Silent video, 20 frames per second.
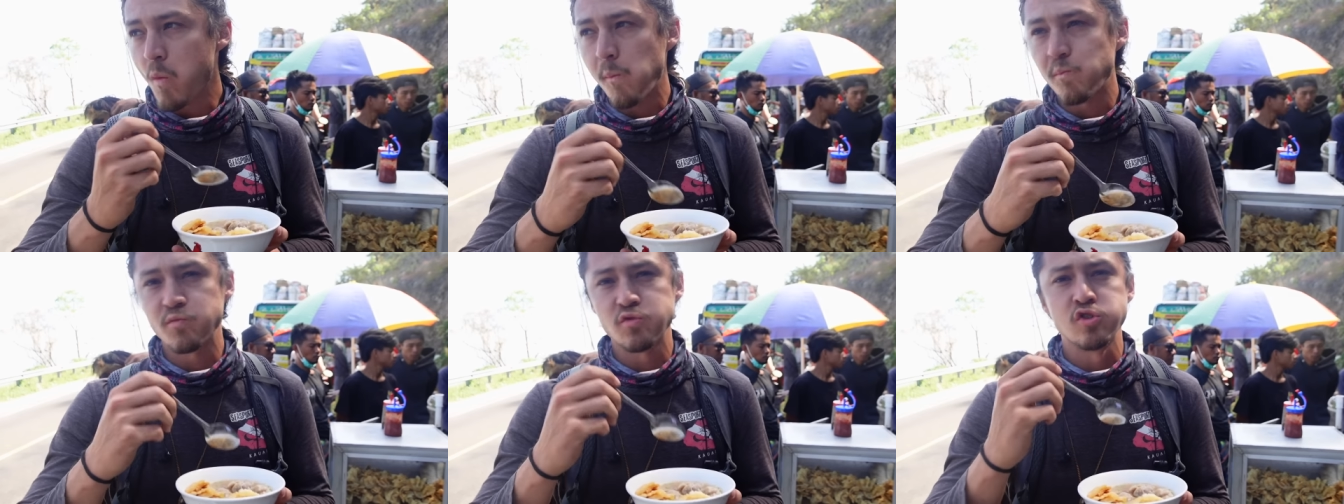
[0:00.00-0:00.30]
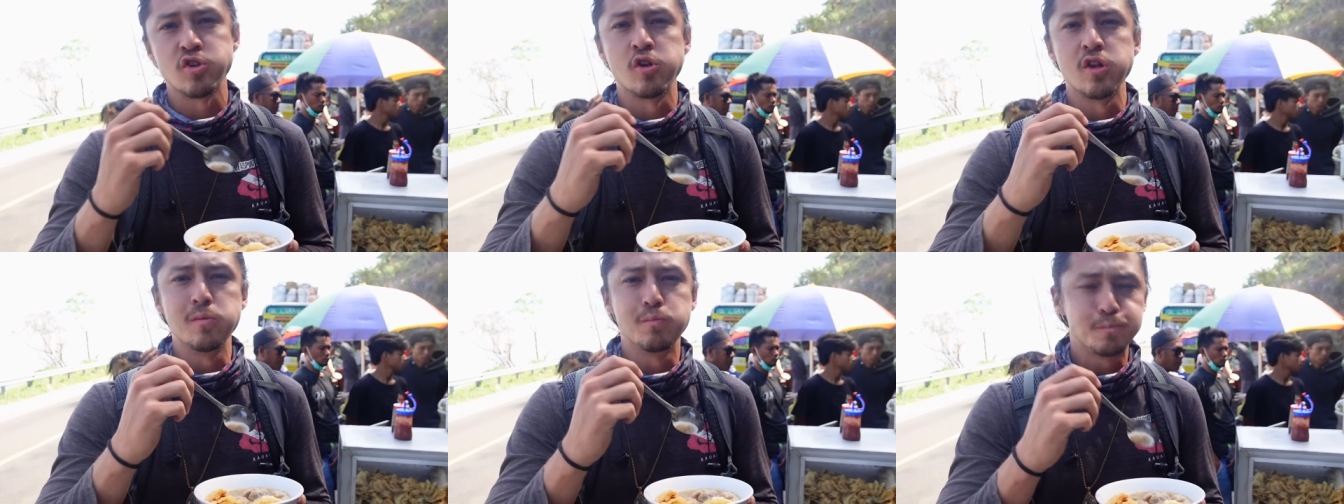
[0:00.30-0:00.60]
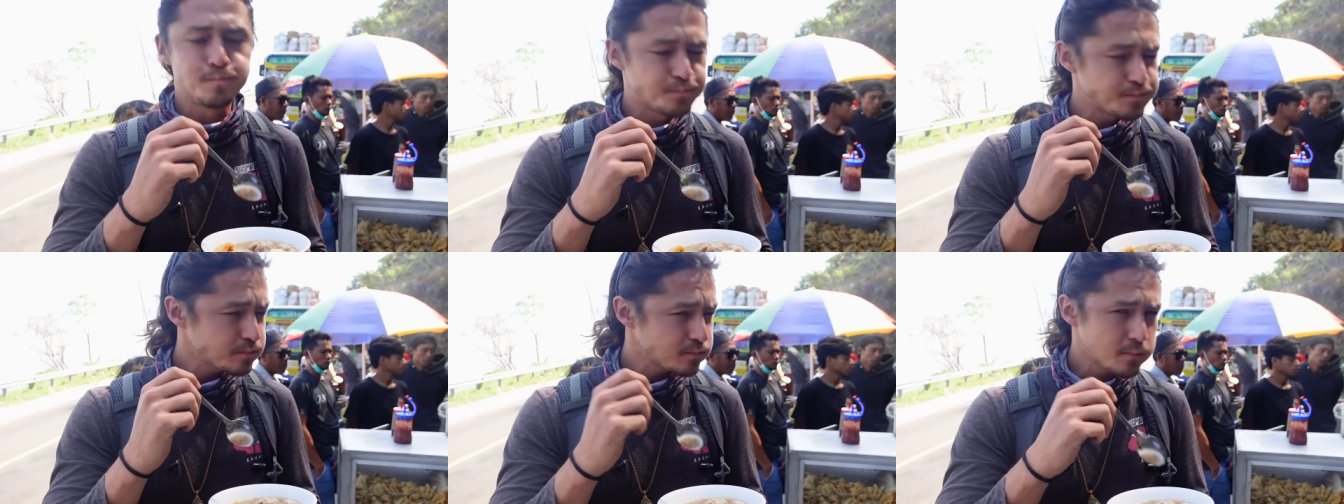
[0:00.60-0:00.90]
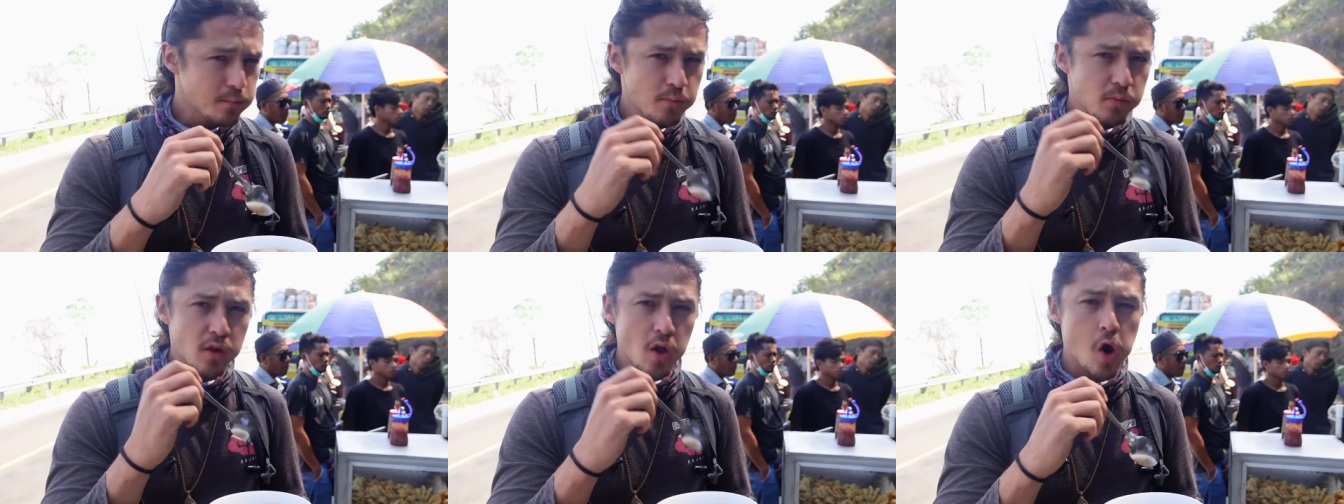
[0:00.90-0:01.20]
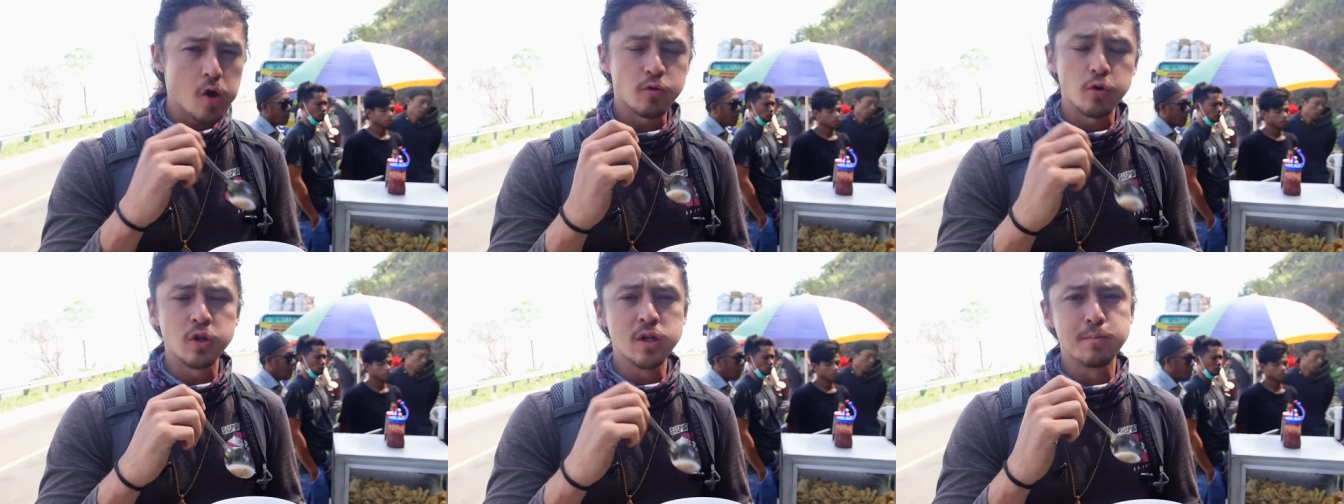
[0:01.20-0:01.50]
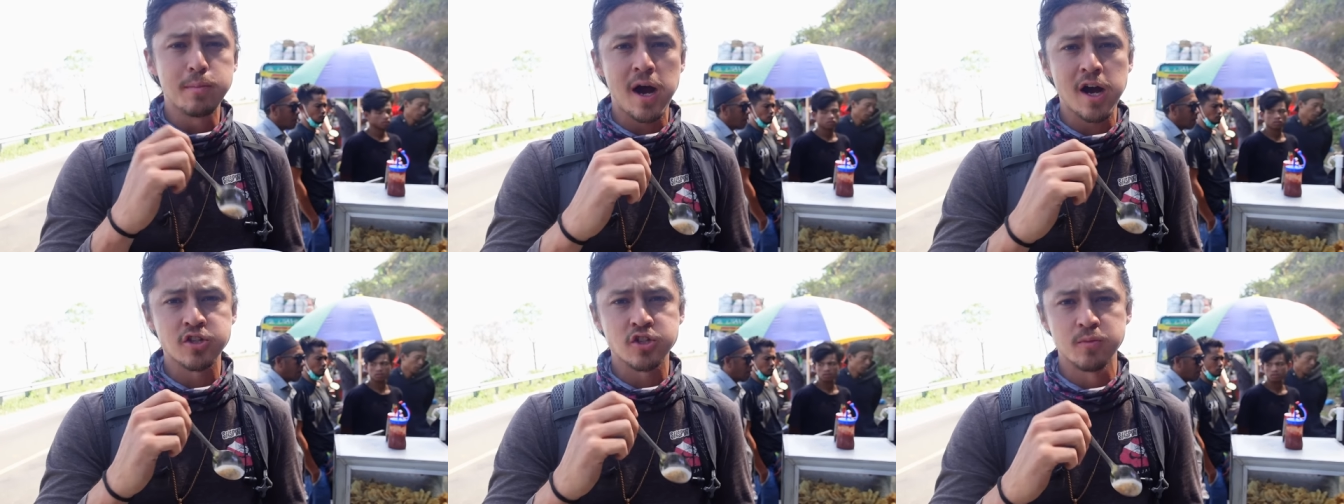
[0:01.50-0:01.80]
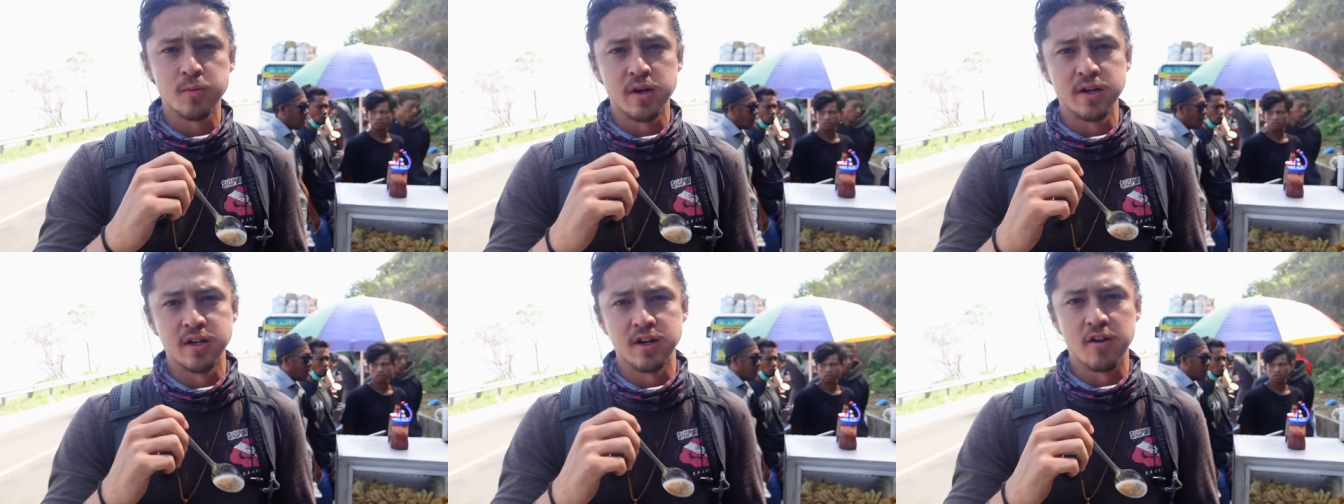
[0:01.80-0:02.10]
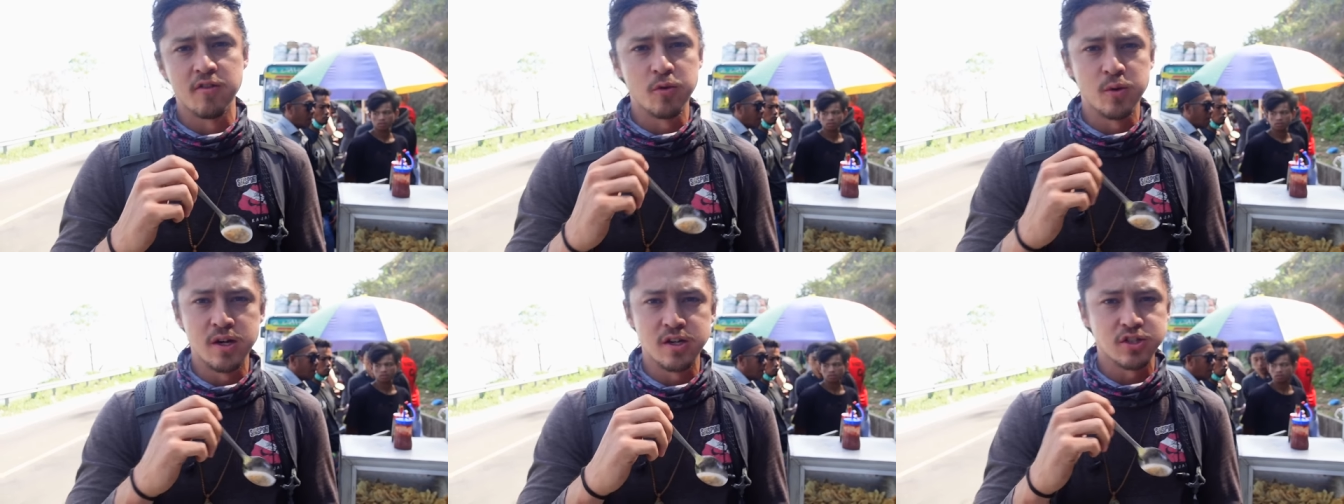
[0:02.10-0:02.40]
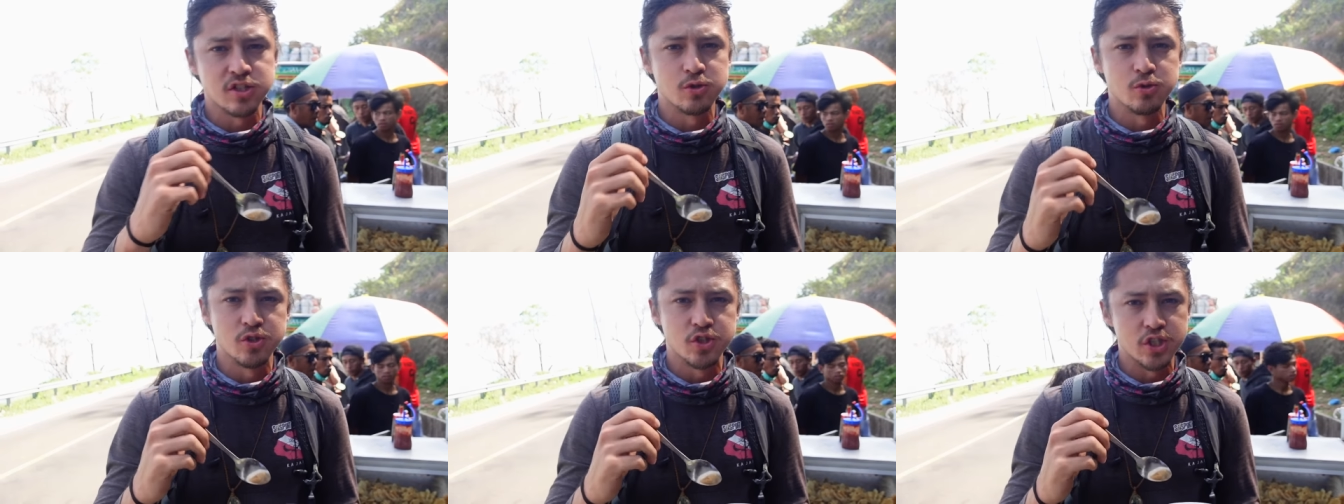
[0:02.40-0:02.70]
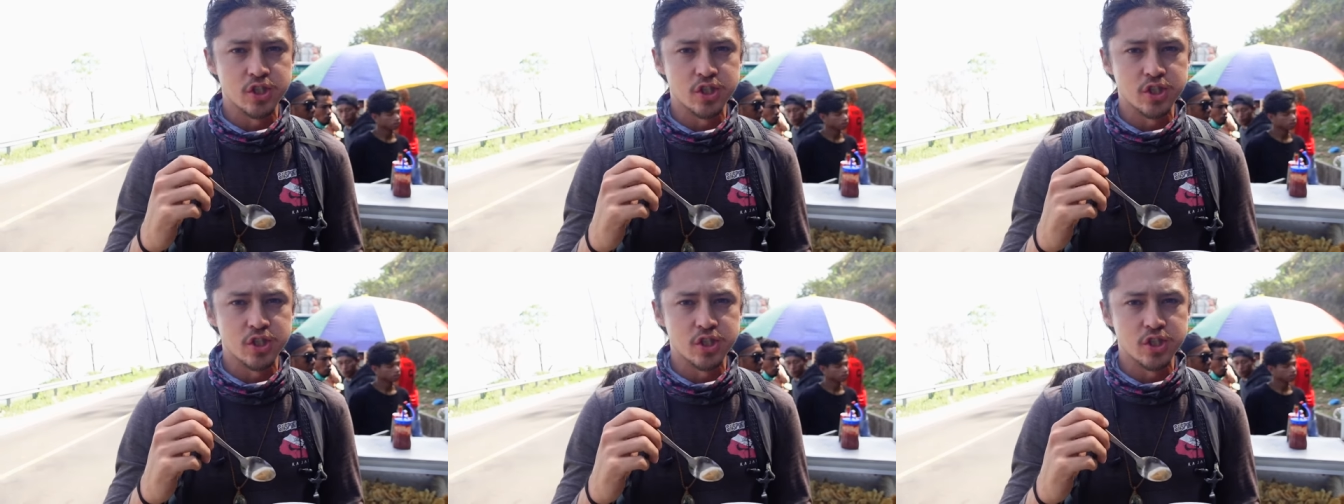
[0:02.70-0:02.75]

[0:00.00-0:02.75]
It's the only boxo on here. Everyone else is doing